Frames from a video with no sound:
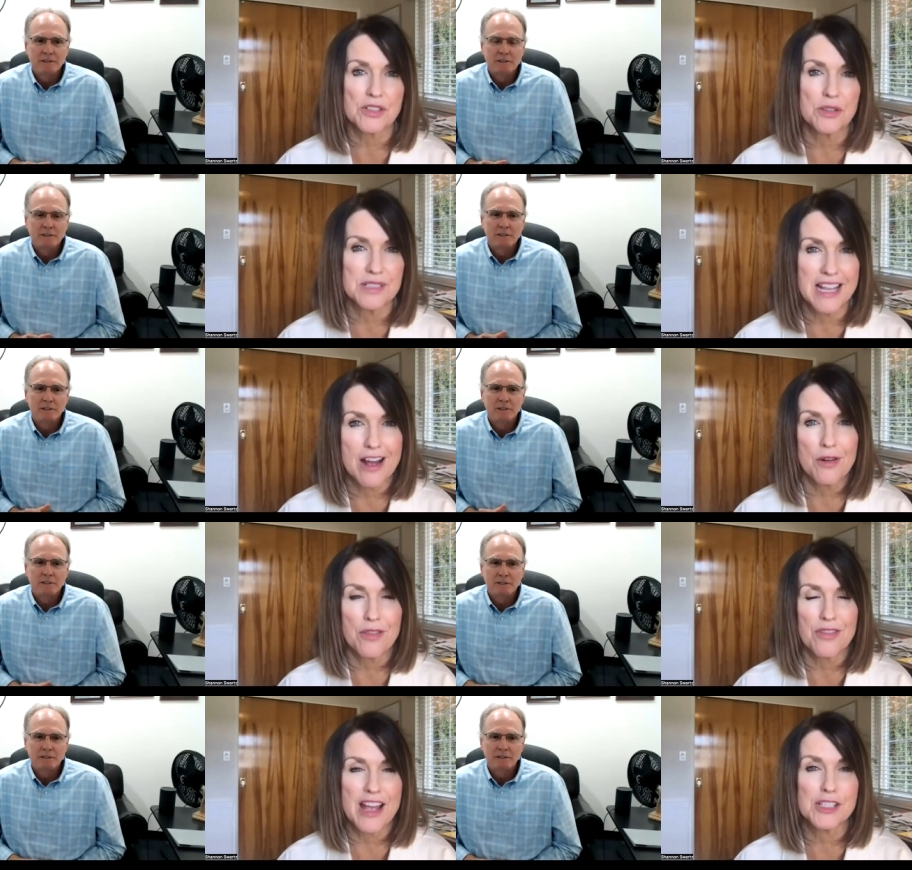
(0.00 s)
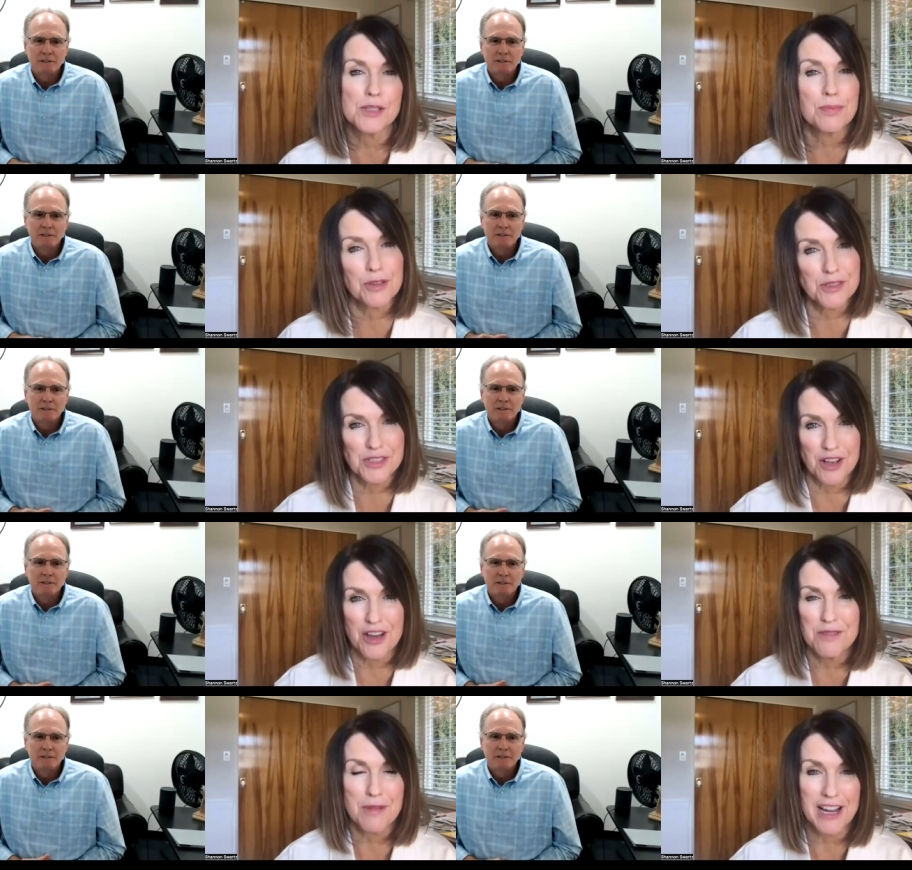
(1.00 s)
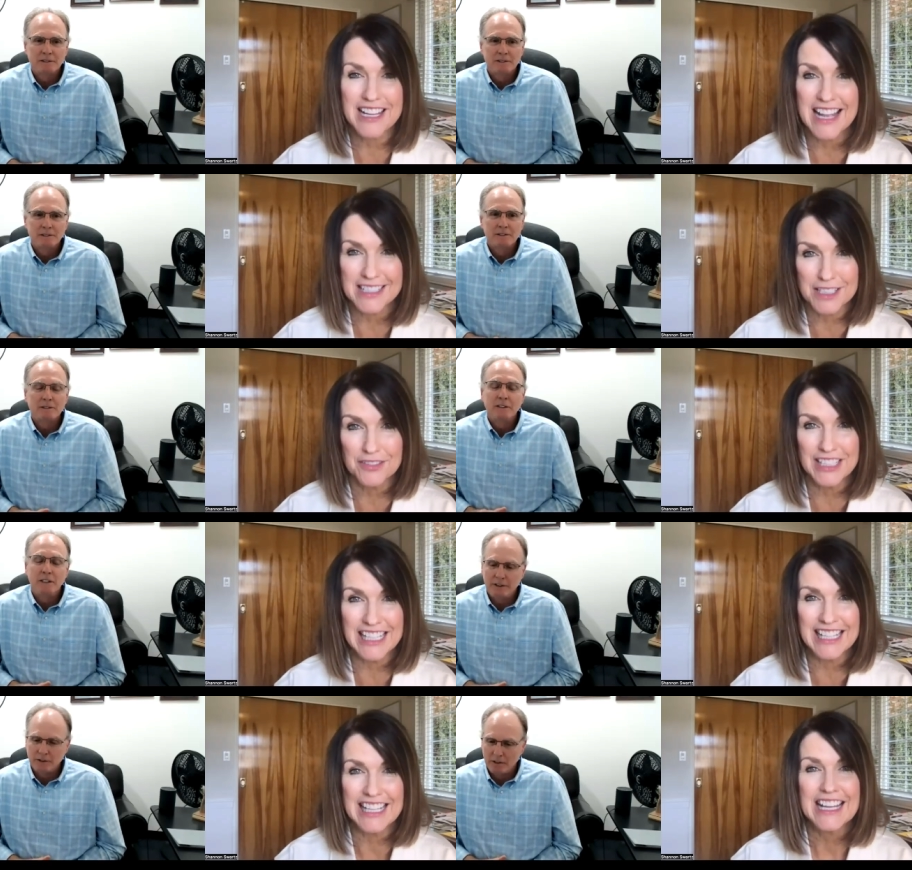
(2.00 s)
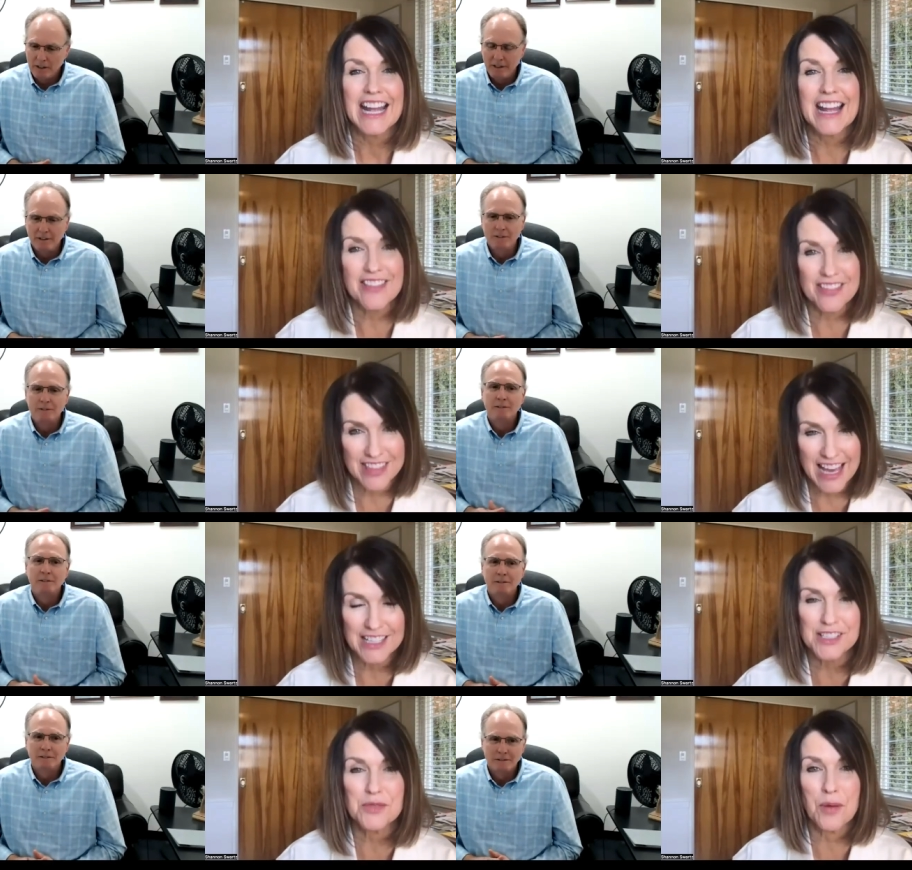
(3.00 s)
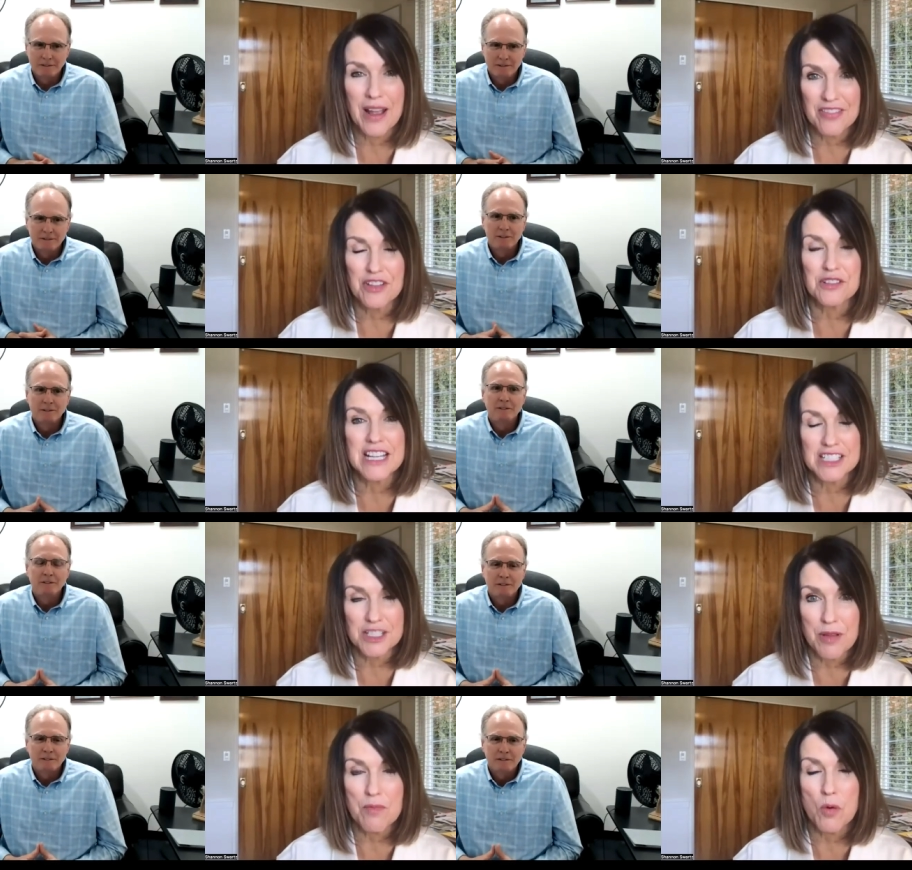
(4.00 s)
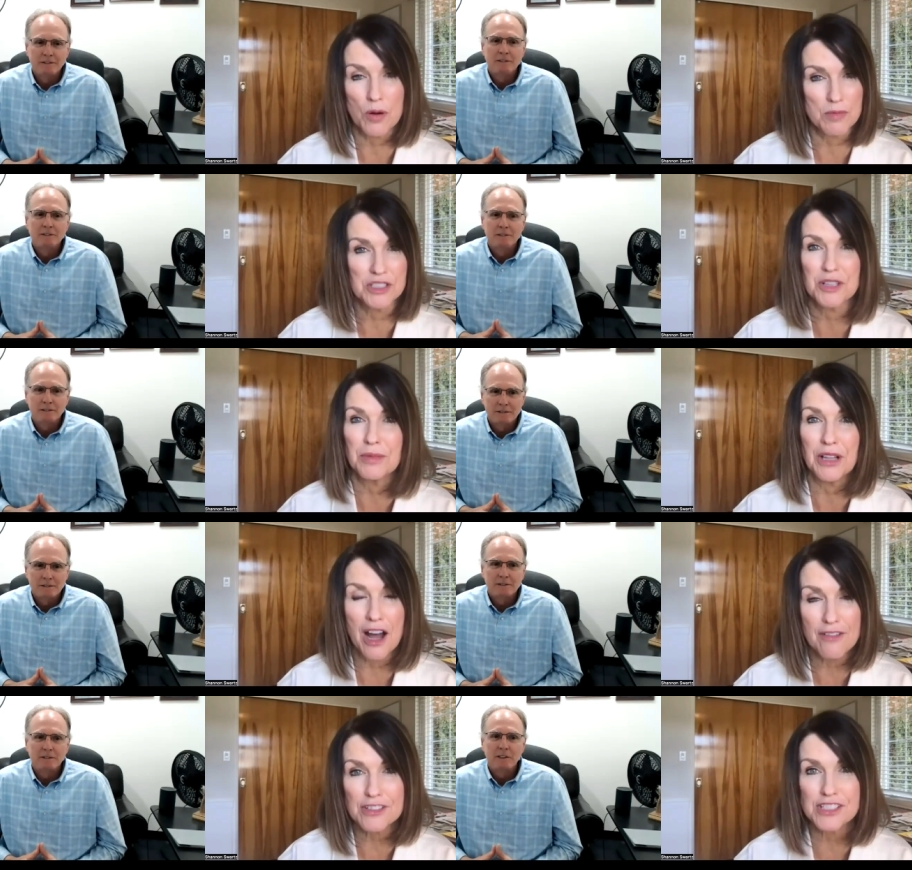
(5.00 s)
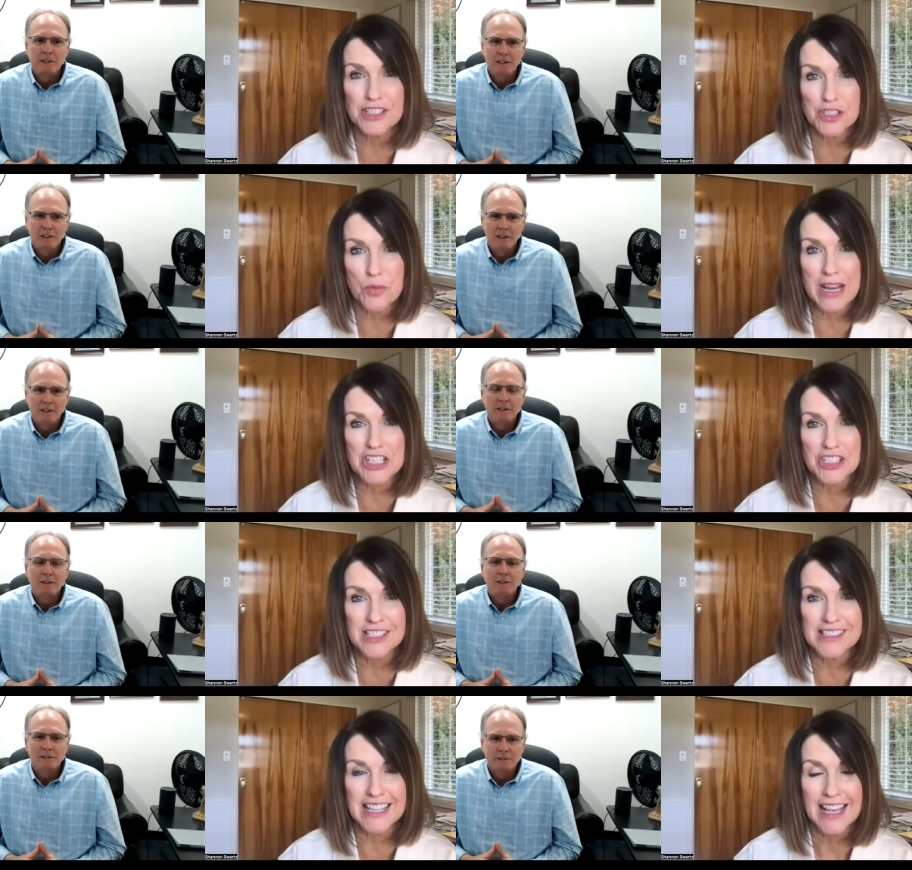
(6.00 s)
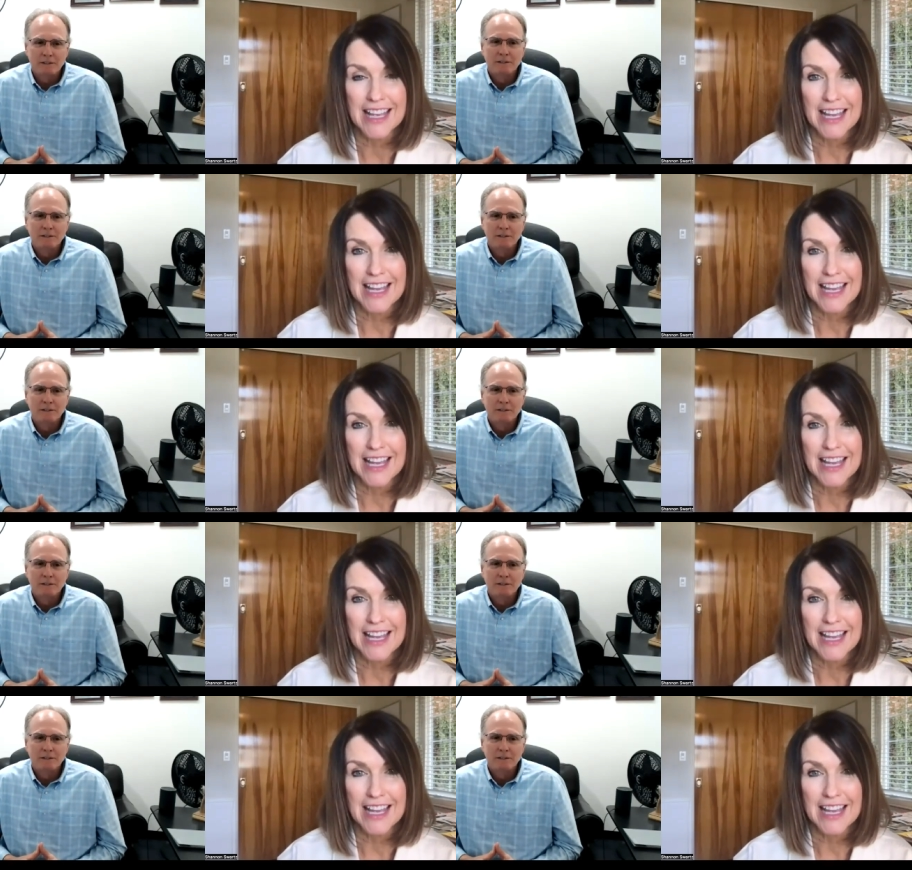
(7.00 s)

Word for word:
Speaker 1: rates go down, that spurs on buying activity. That's right. And that is when there tend to be more multiple offer situations.